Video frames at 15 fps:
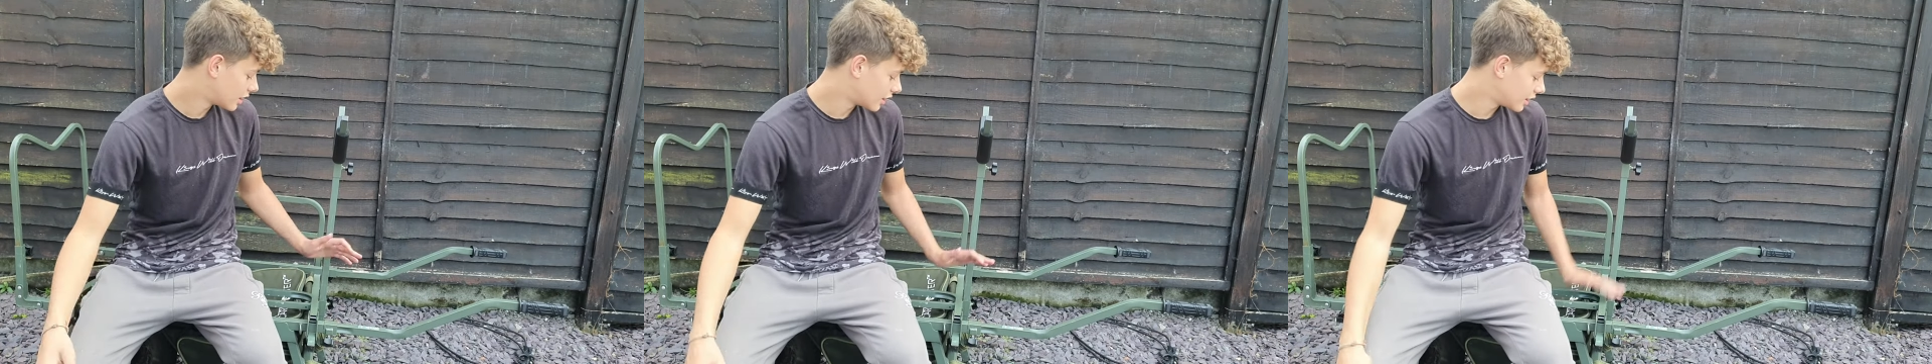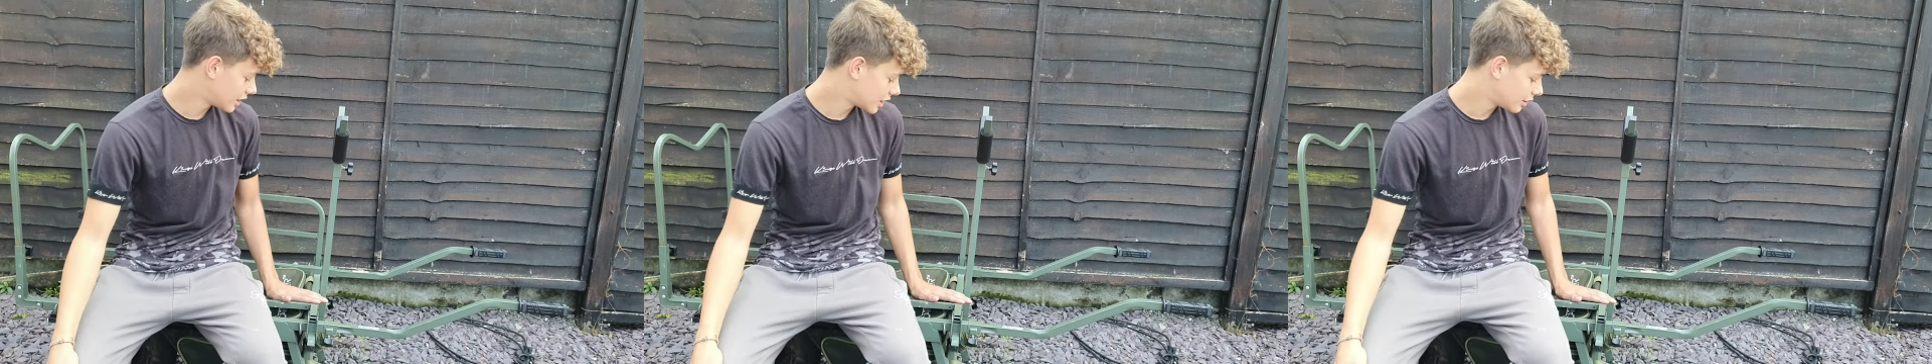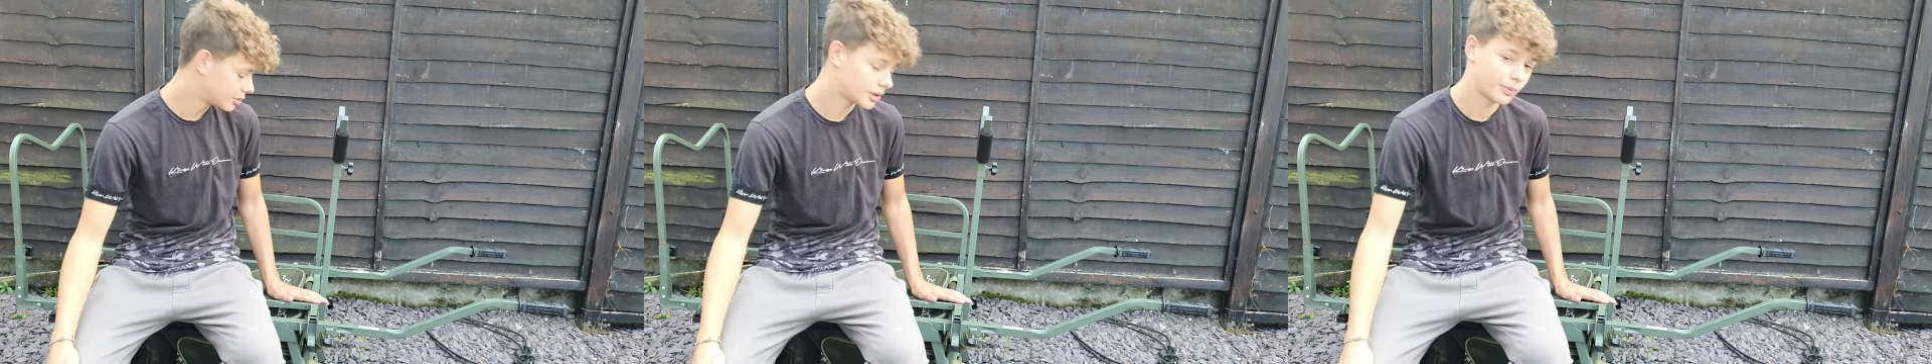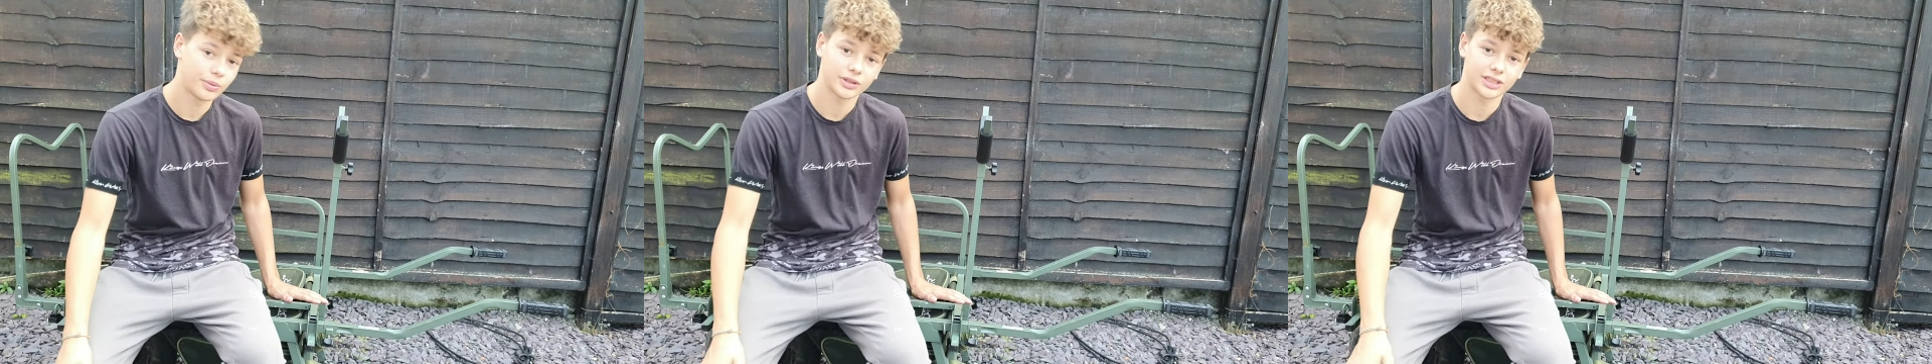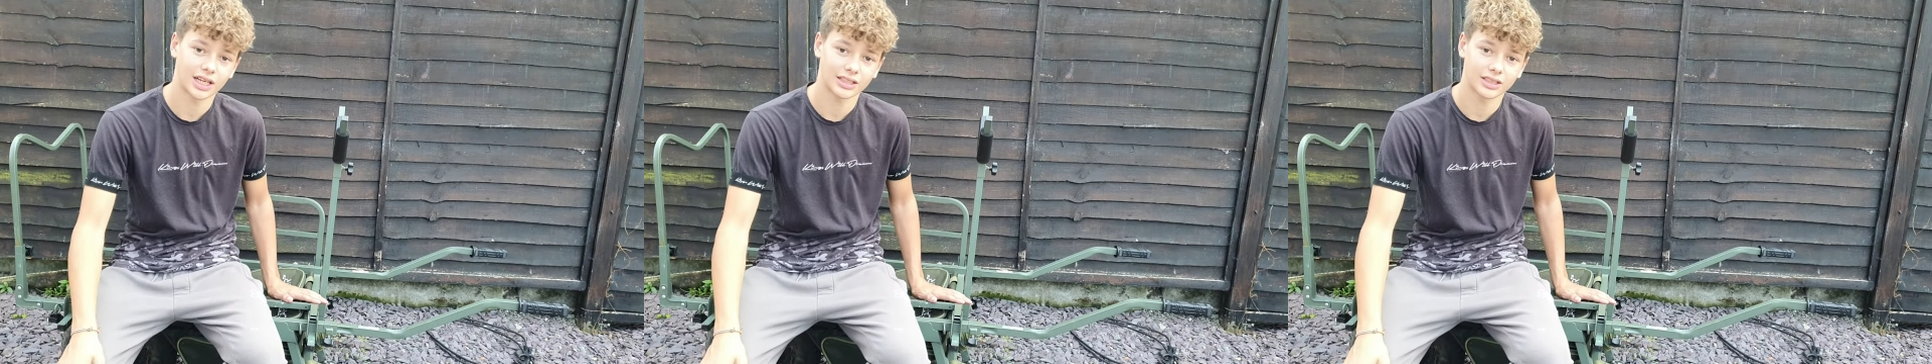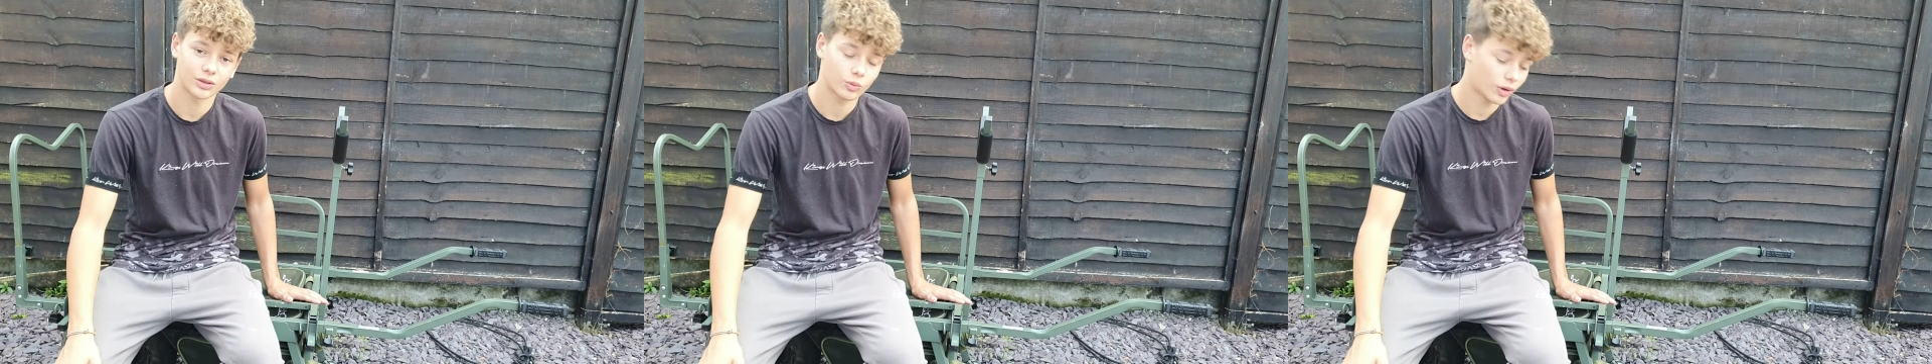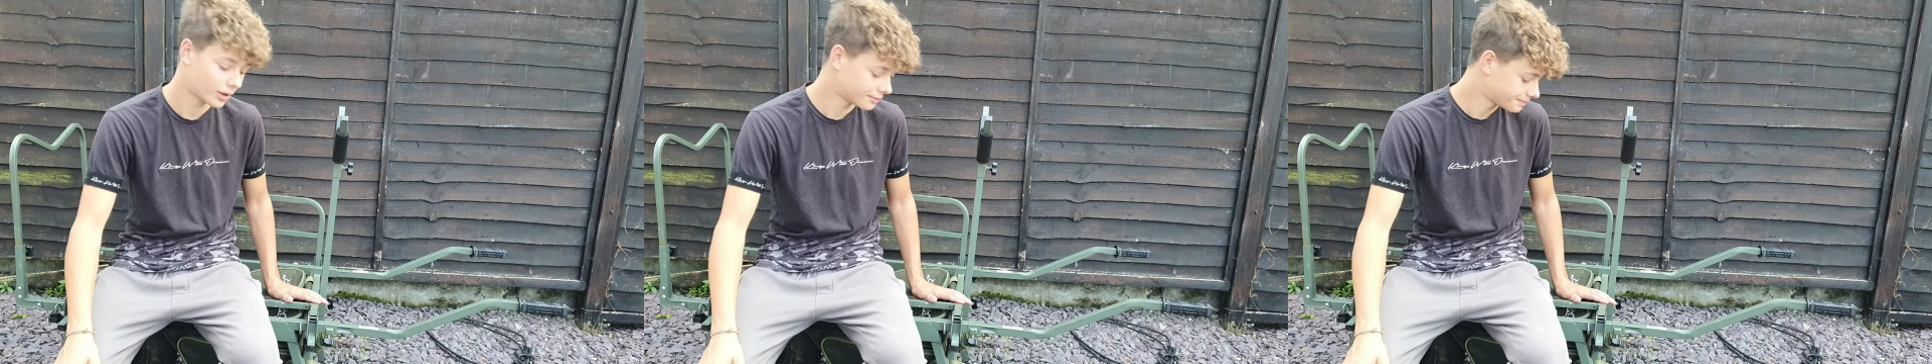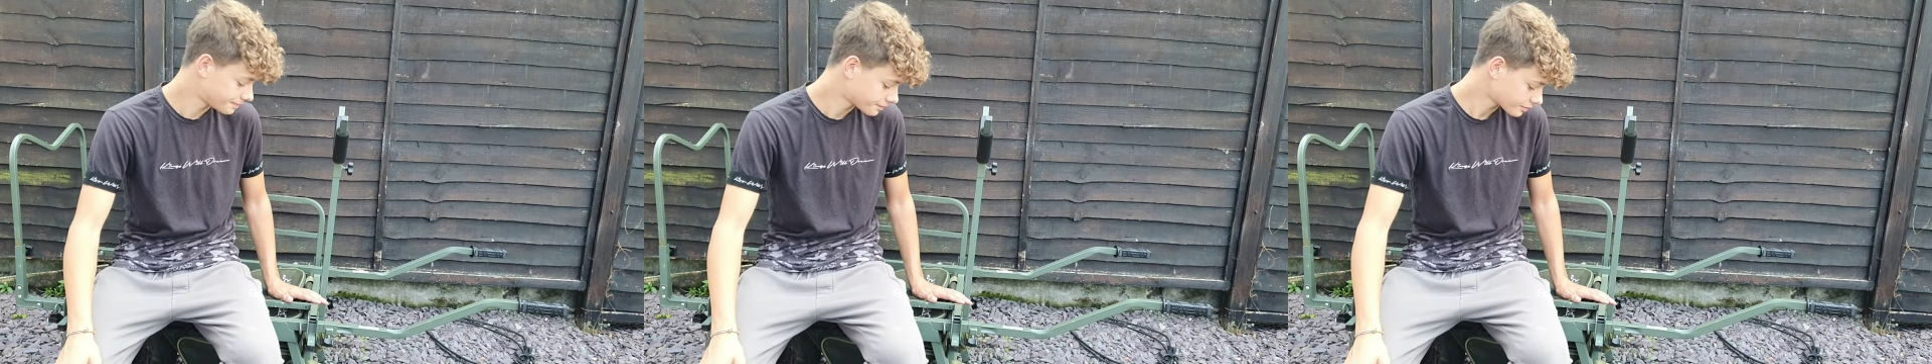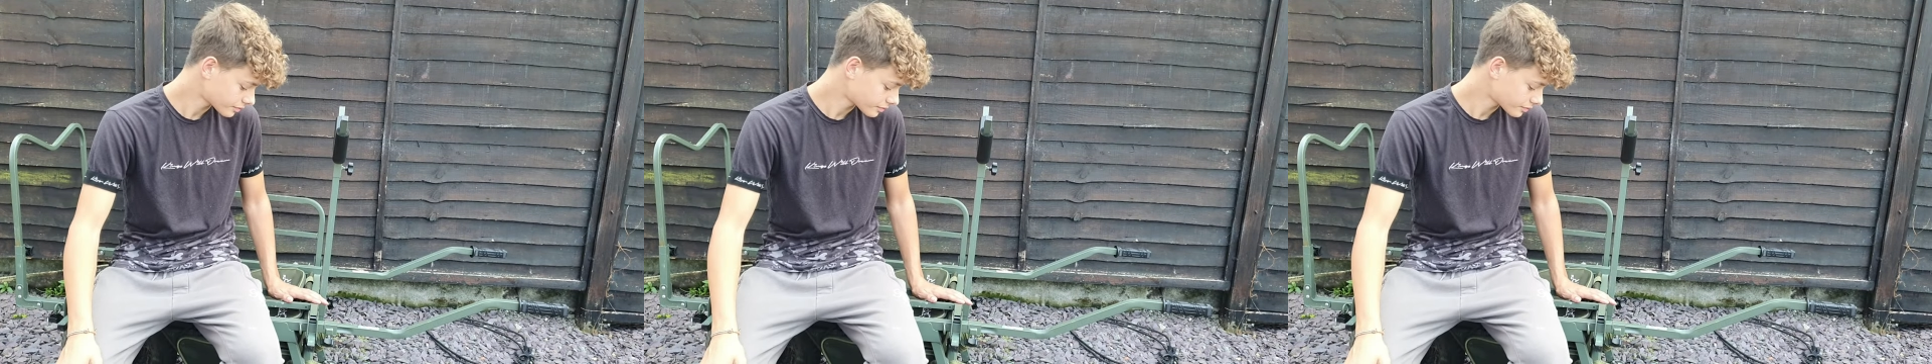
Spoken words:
and it keeps you protected well.